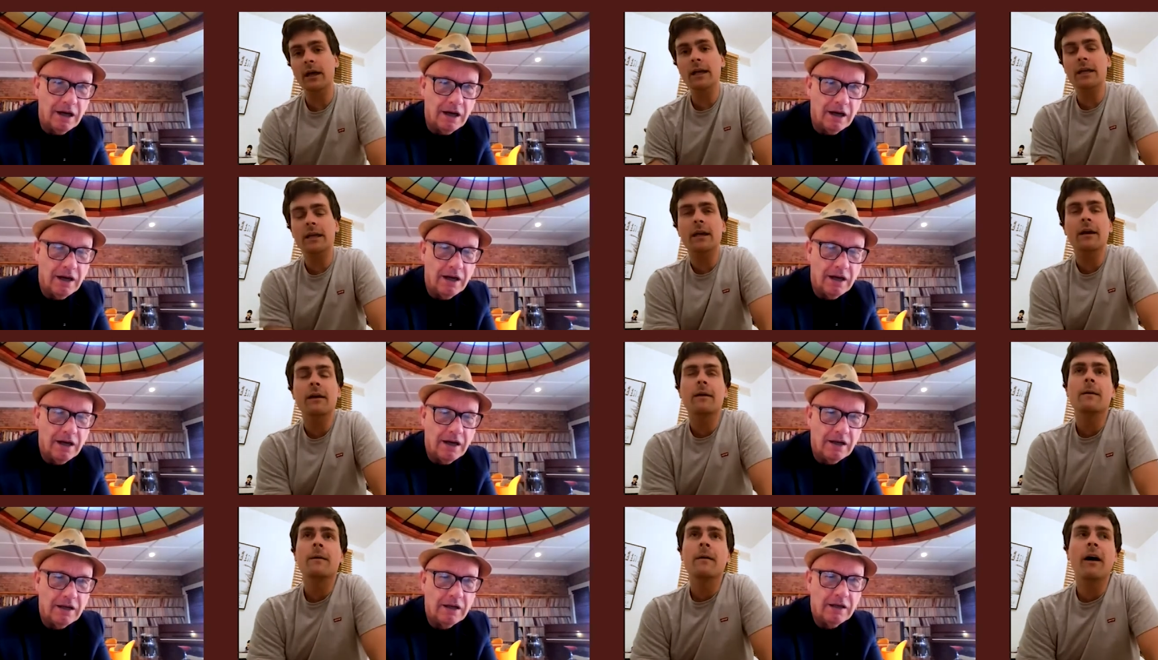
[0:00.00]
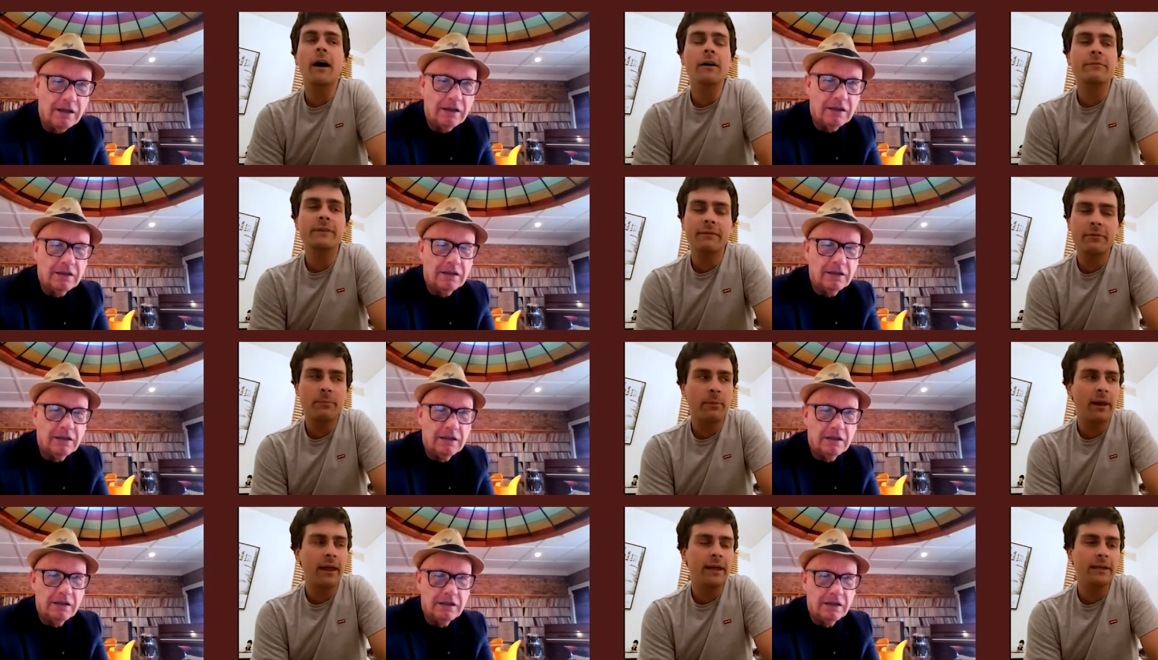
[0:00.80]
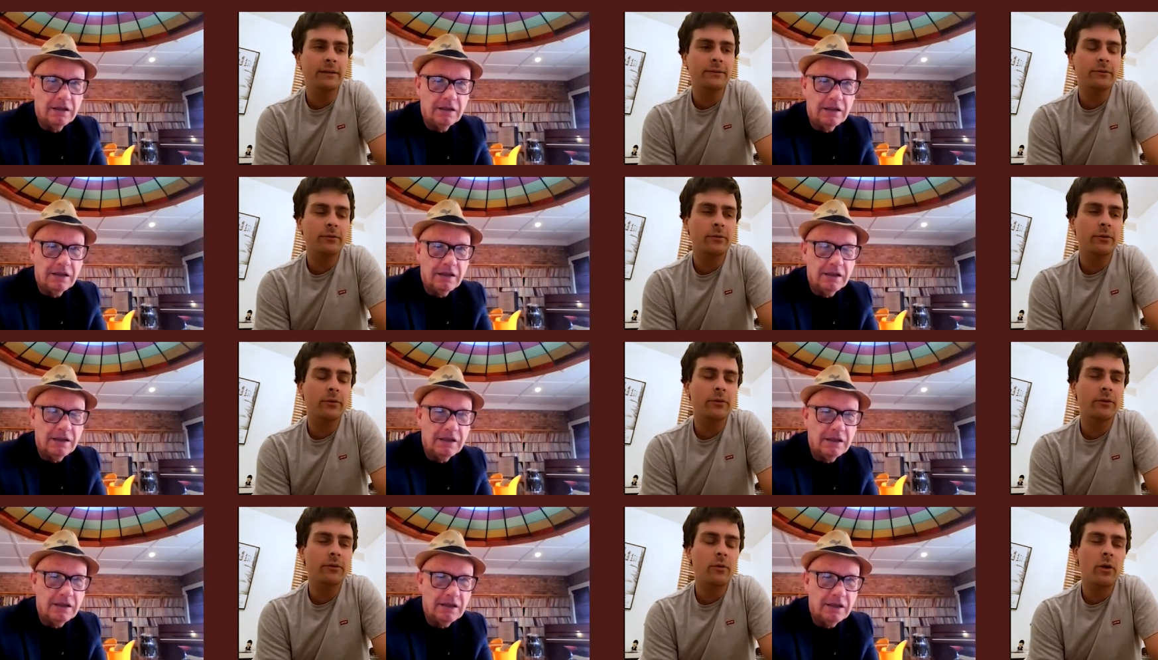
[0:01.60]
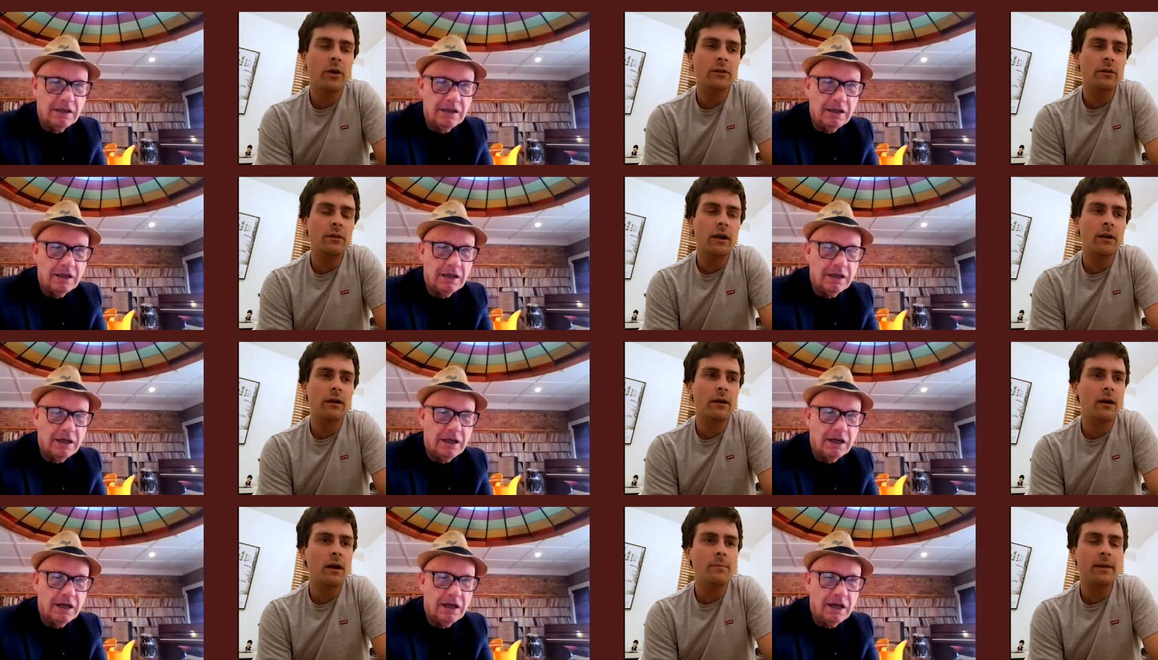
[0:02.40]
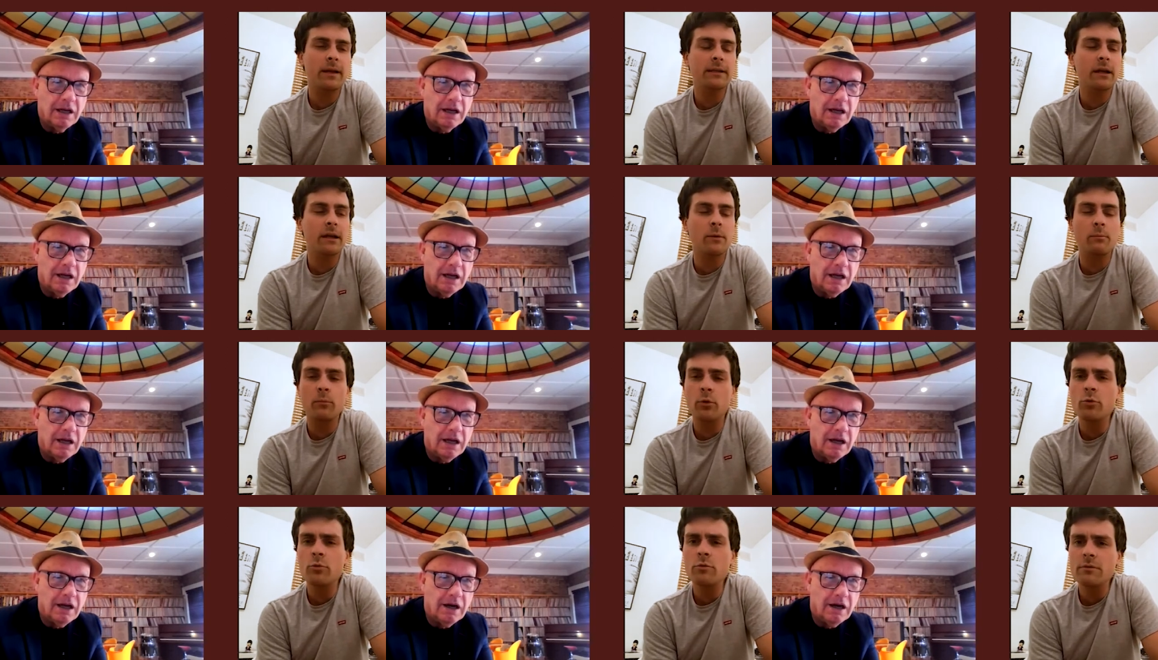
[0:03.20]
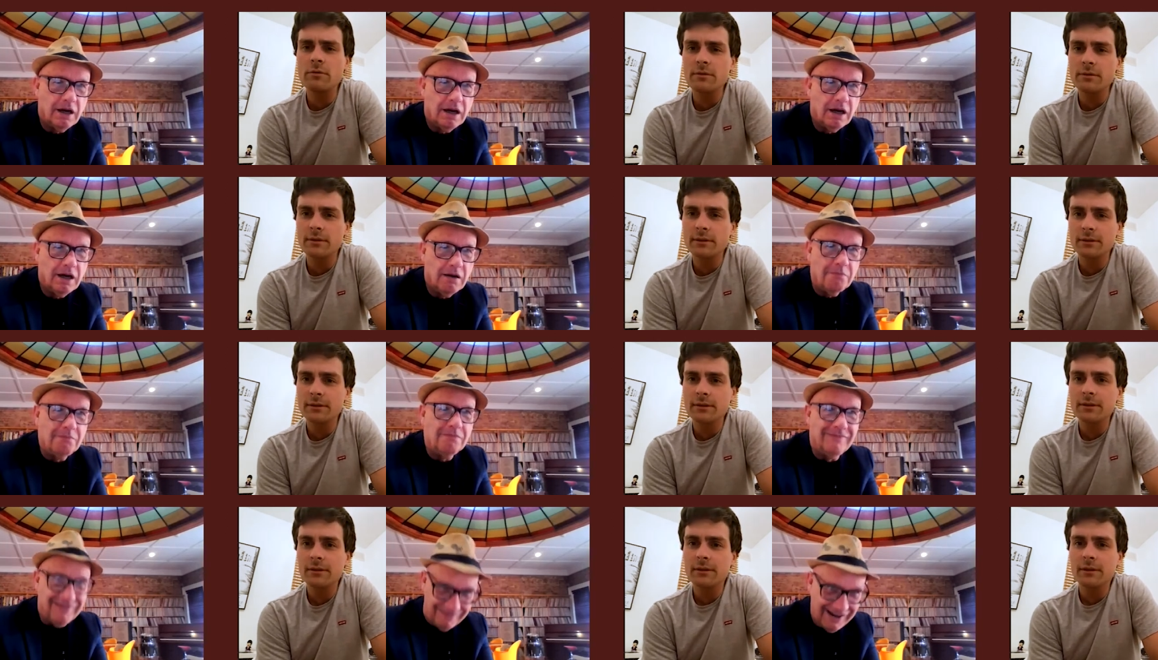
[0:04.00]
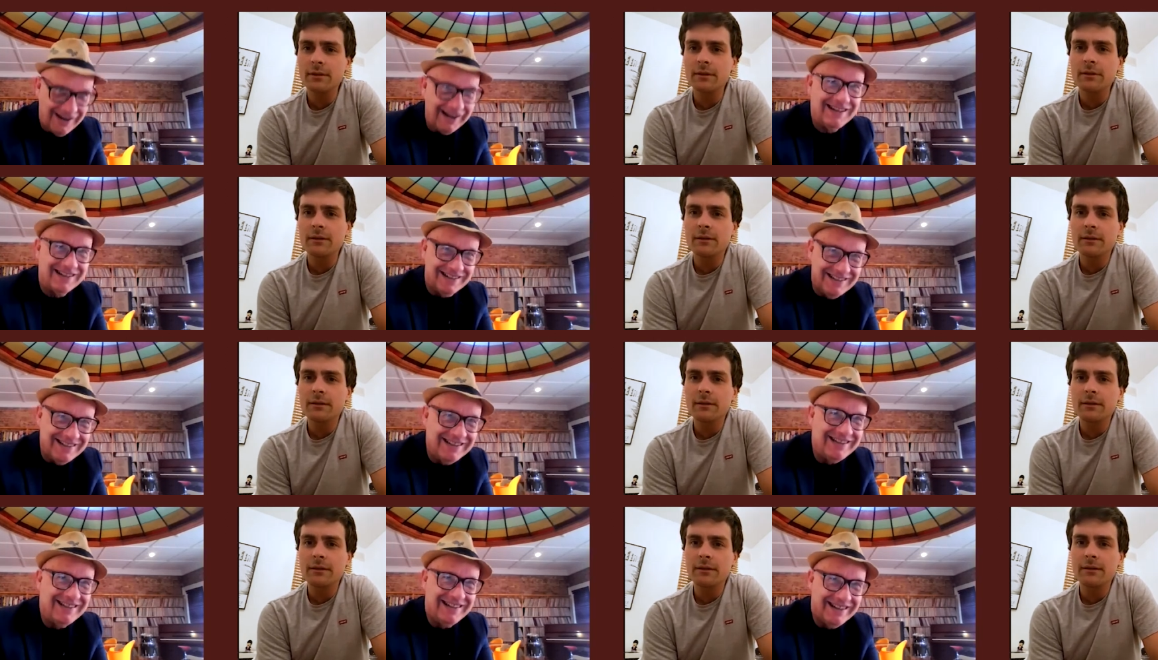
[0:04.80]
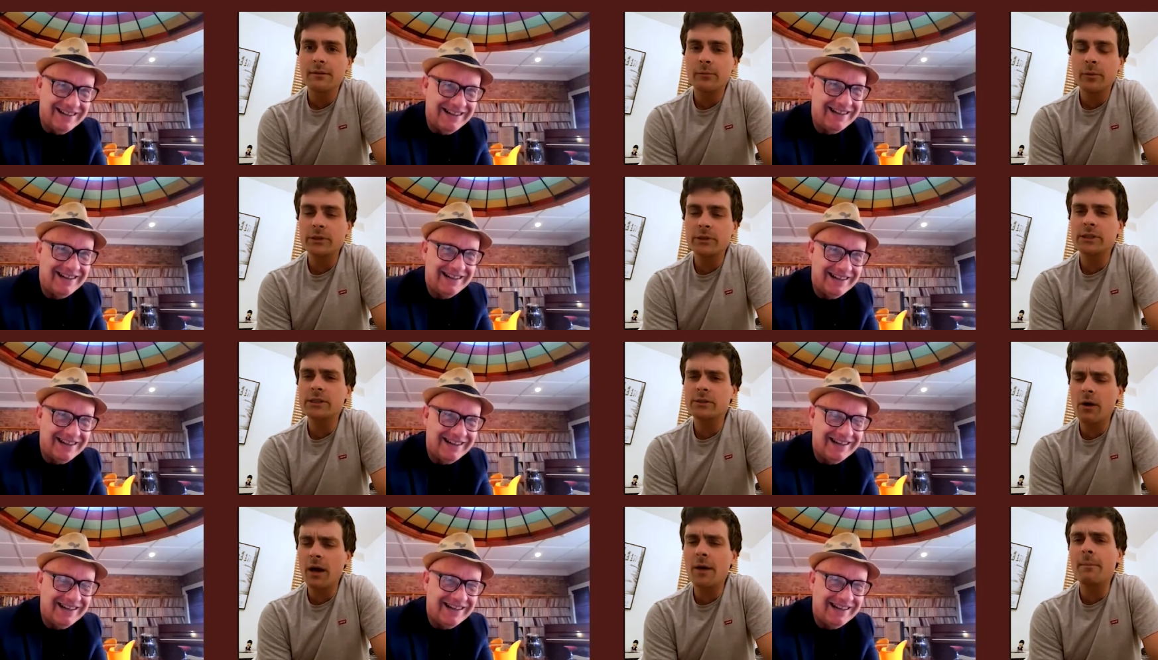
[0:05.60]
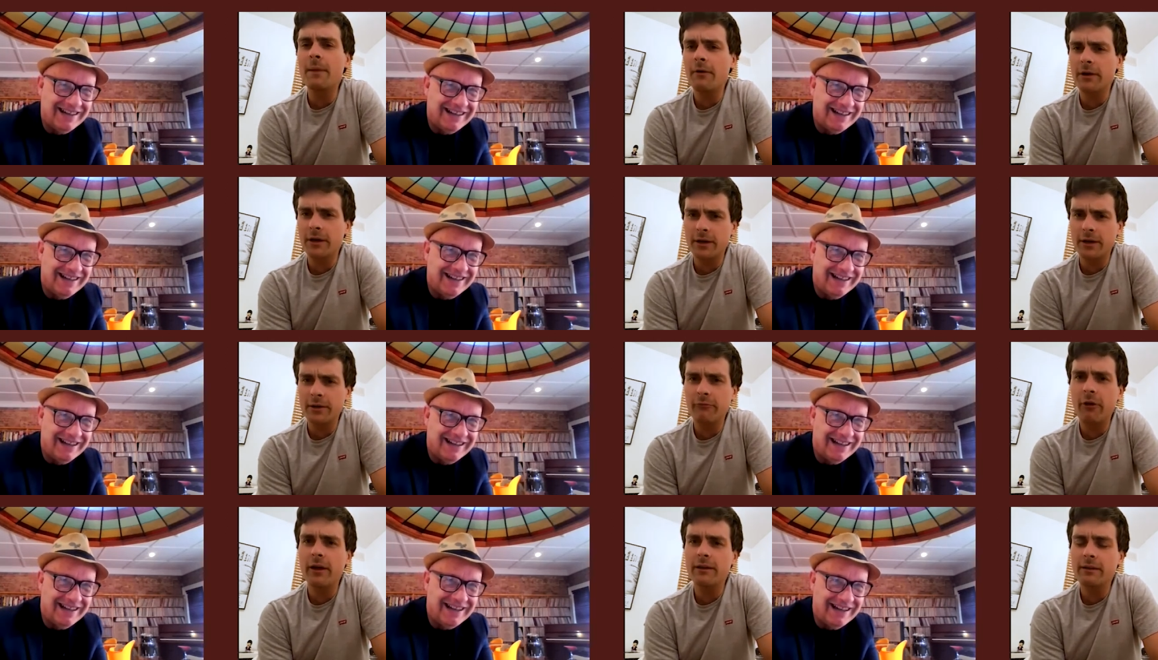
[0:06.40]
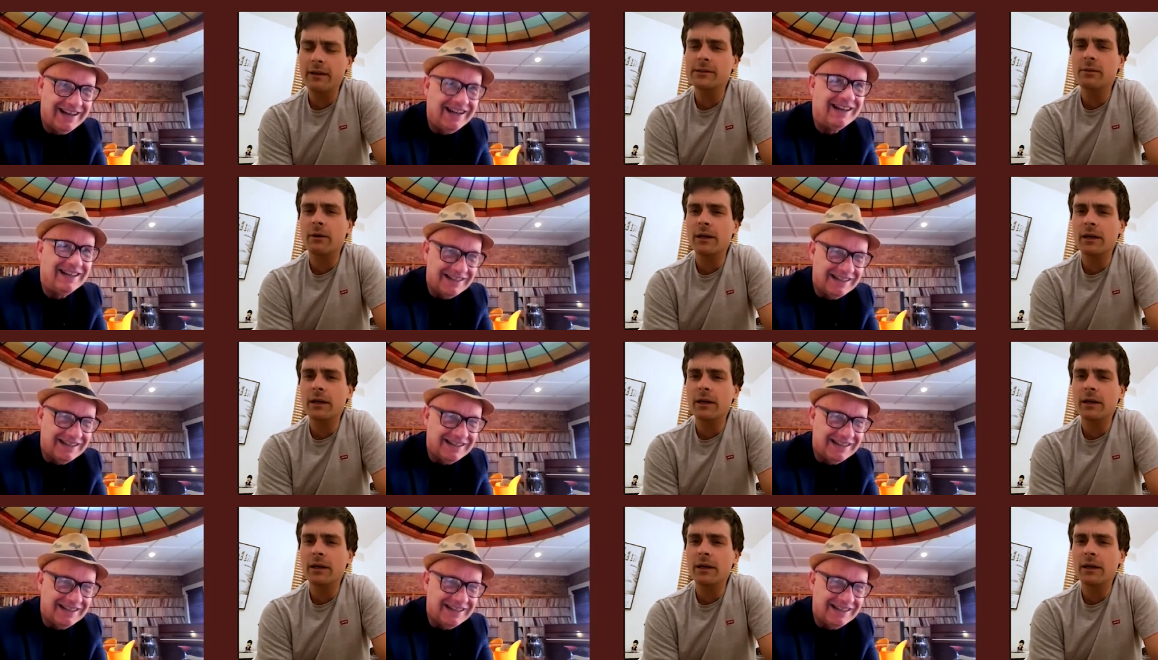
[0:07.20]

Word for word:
Speaker 1: Like I've never played uh, like I played like a mall, right? Which is quite American, right? That's quite